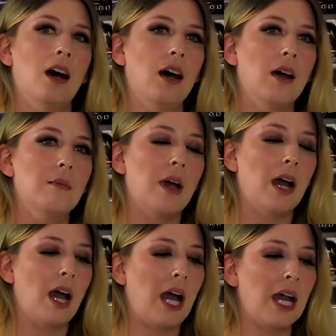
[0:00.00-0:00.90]

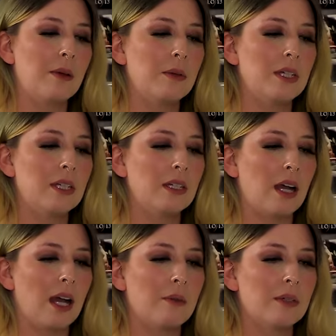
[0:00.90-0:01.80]
I
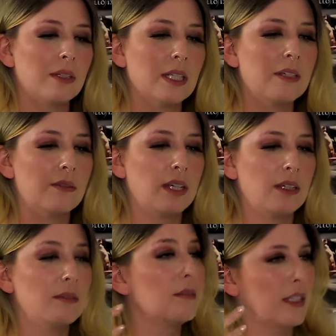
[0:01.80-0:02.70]
would leave
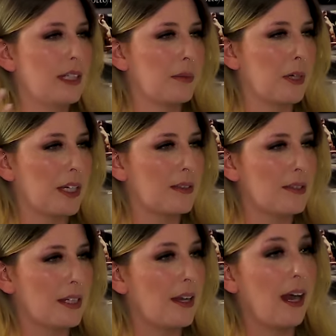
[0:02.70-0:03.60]
in the dick biting
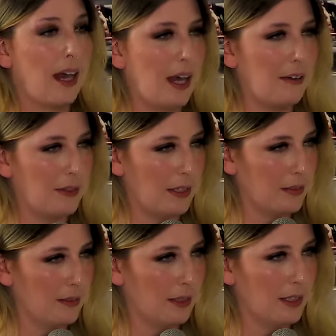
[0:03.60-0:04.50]
scene,
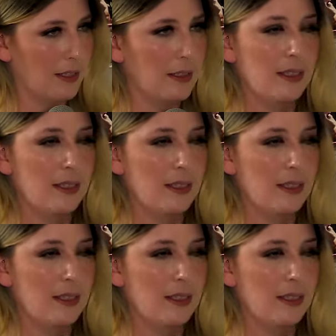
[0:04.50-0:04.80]
obviously.